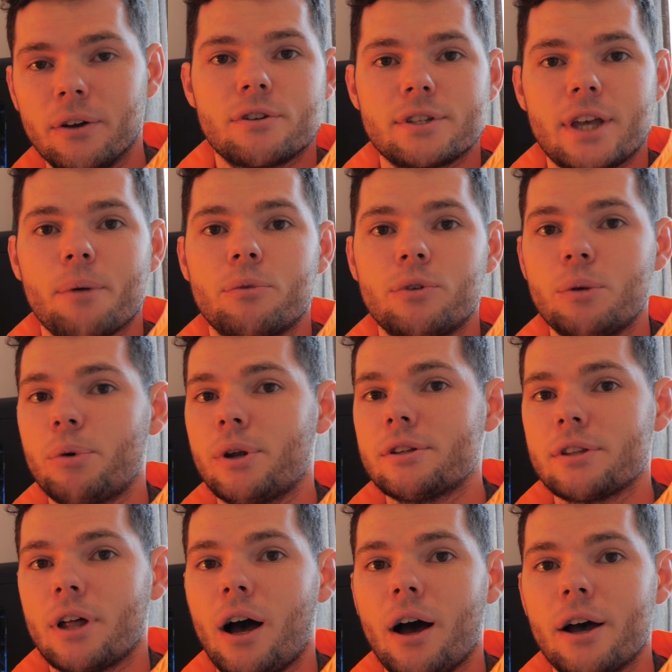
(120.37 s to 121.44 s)
For example, if you put it
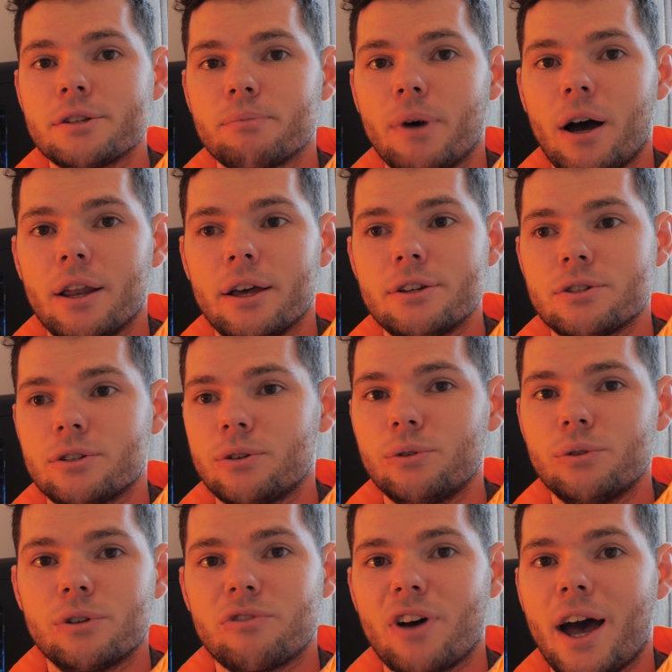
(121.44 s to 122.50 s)
to the highest mileage and
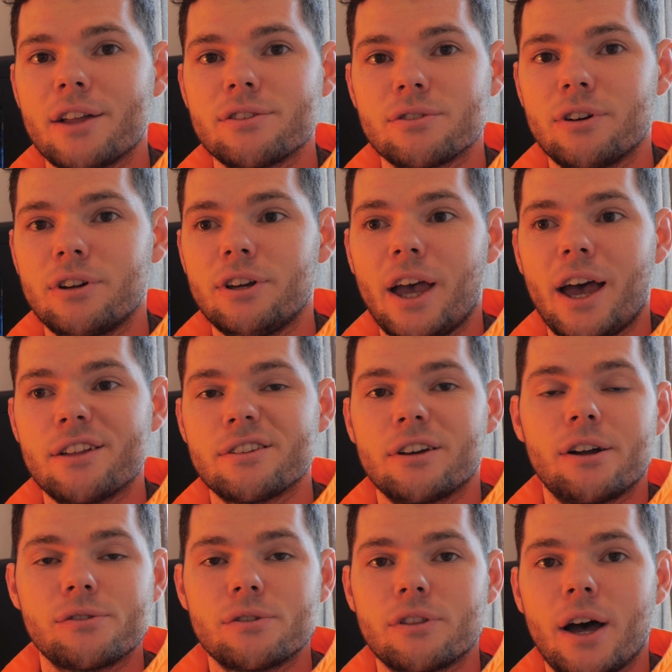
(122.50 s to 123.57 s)
all the vans are only getting to
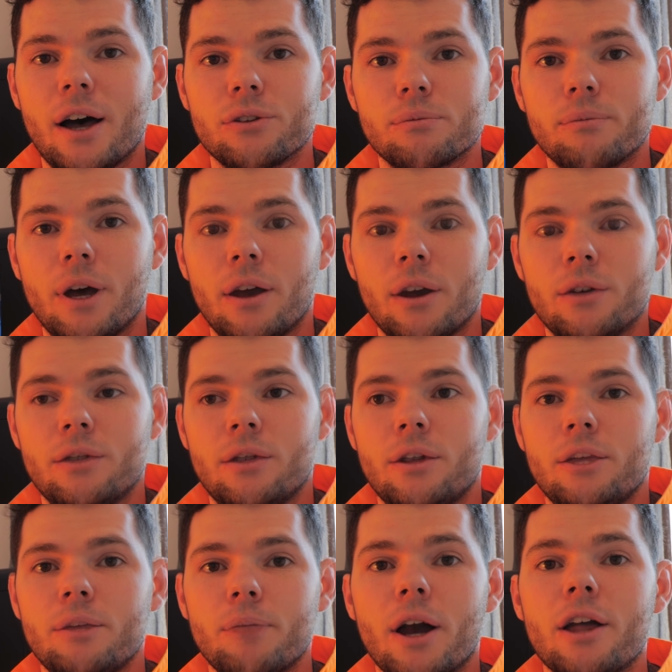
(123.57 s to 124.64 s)
100,000 miles,
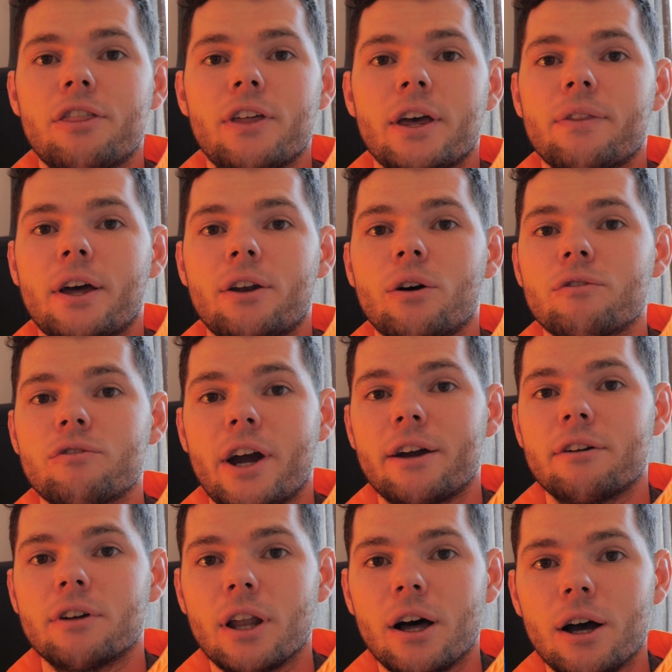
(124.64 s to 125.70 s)
you might think they're not
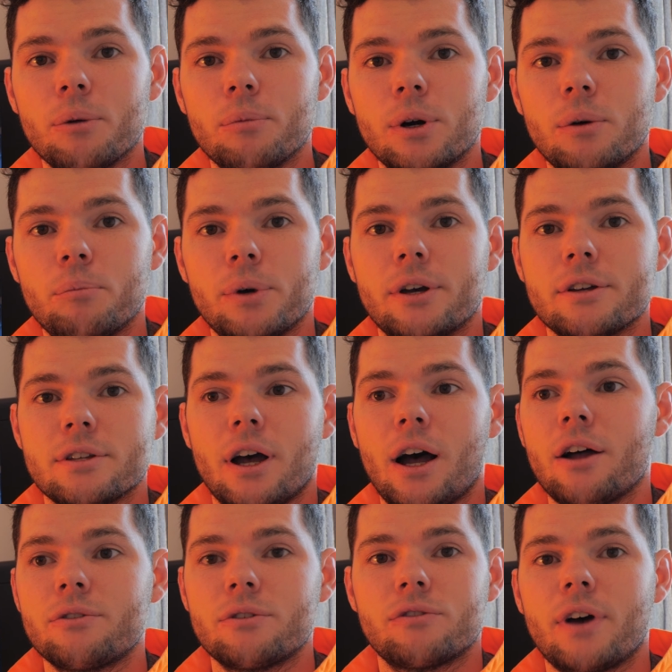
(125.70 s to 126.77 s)
very reliable because at
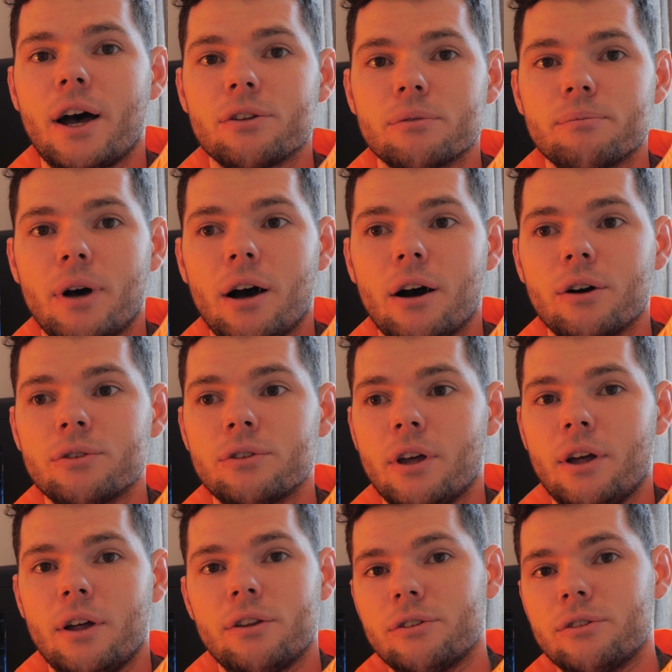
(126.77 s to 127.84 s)
100,000 miles,
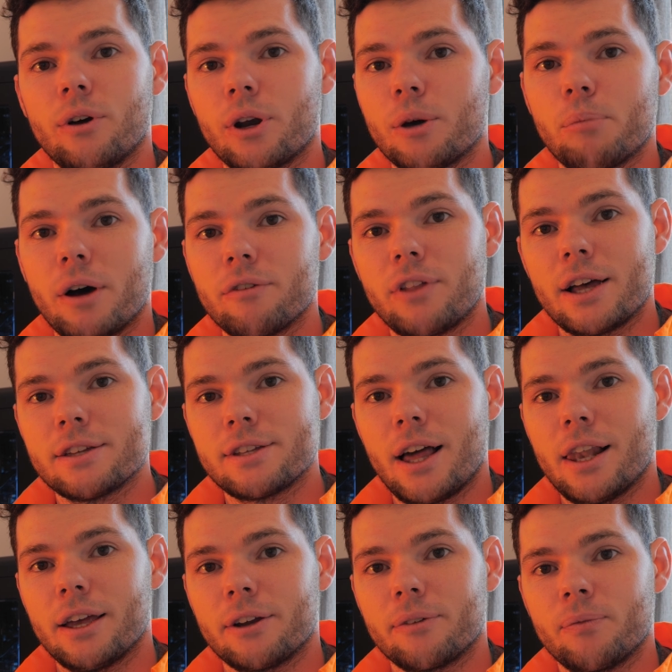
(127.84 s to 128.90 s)
there's none above that
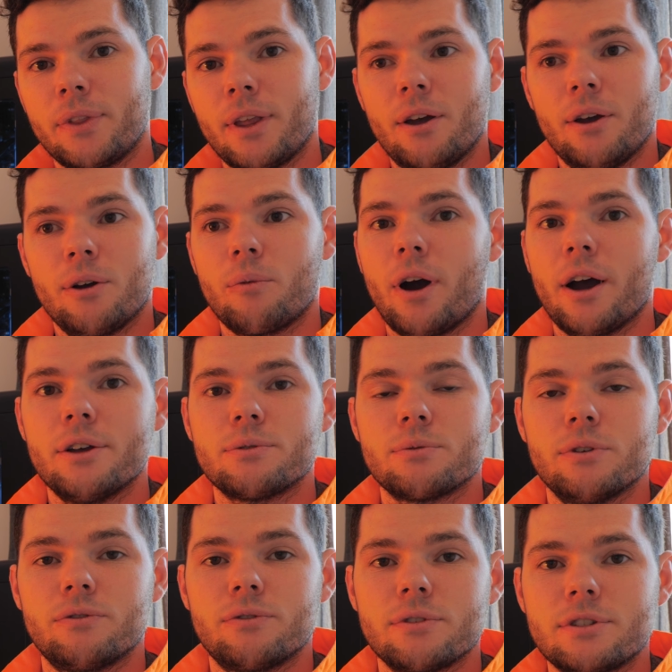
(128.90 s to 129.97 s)
selling. Whereas
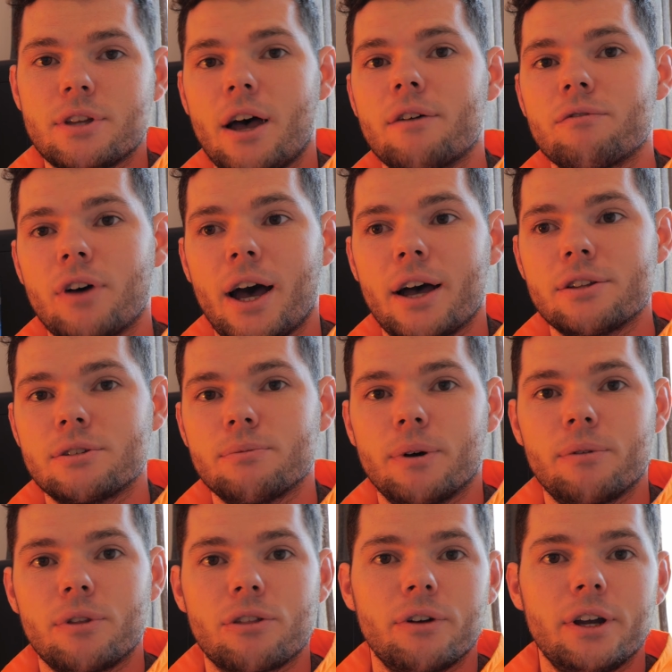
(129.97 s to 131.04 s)
with certain vans, it
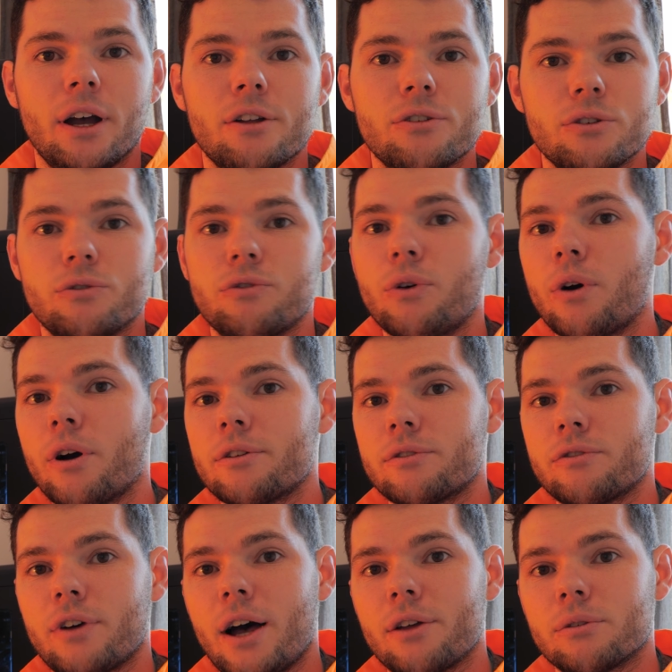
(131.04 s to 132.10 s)
might be 300,
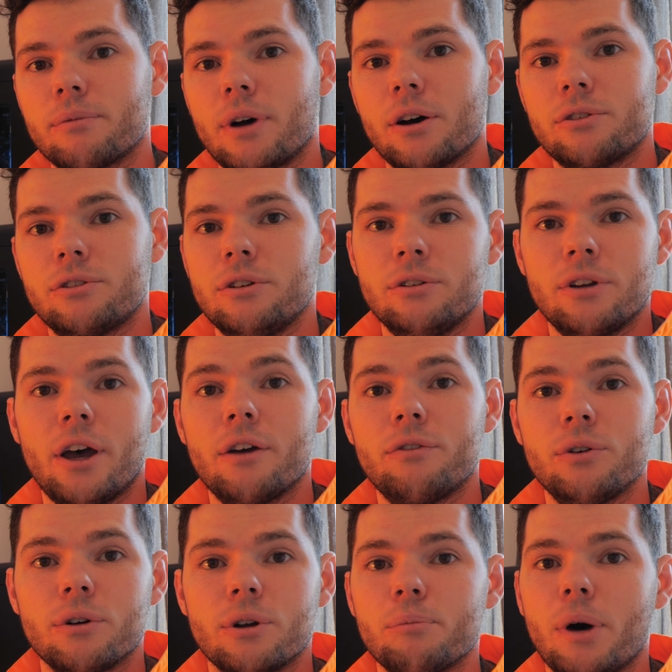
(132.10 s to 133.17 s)
400,000 miles. So you know
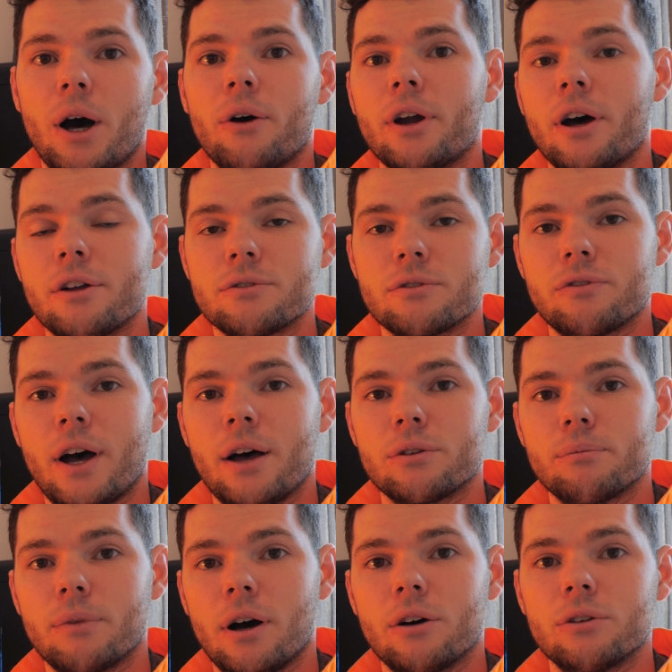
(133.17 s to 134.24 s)
if you're going to buy one at
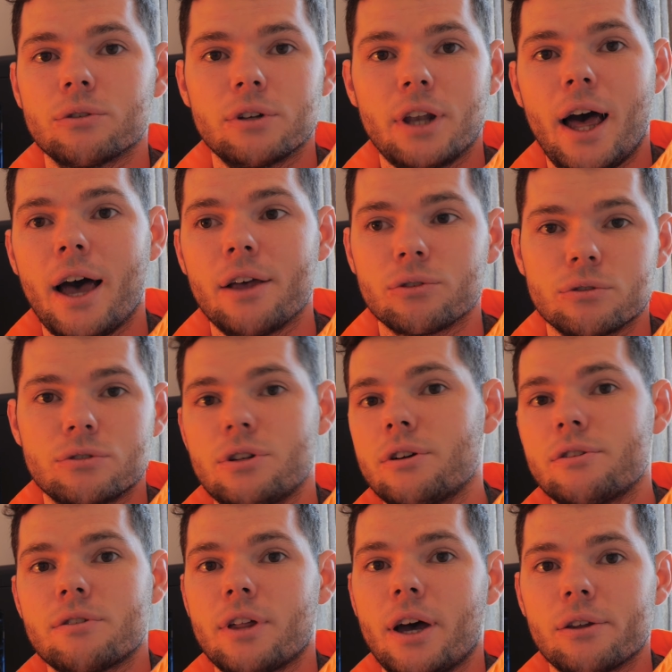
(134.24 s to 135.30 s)
100,000 miles or less, or
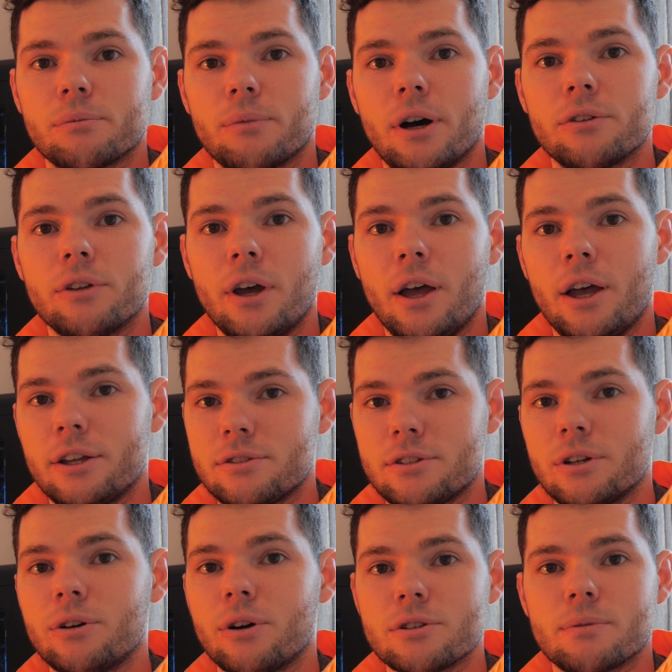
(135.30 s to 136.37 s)
200,000 miles, it's
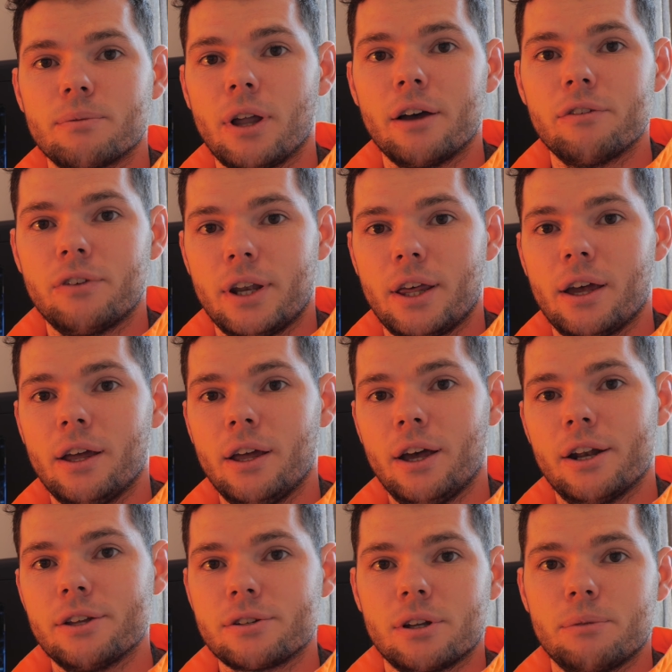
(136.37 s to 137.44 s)
still got some life in it
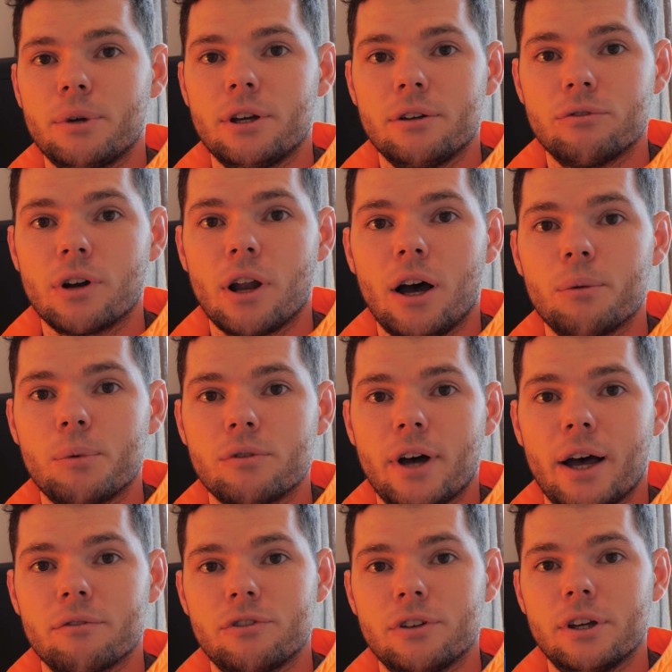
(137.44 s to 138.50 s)
and it's going to be a reliable
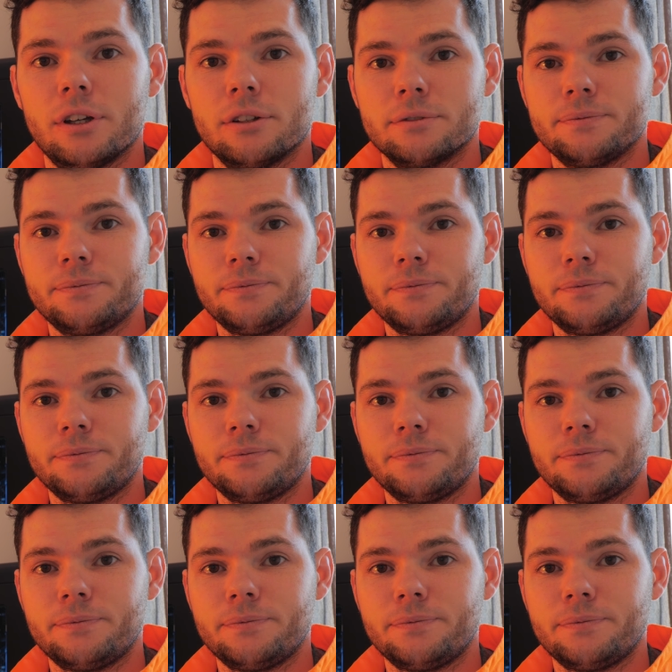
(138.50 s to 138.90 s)
van for you.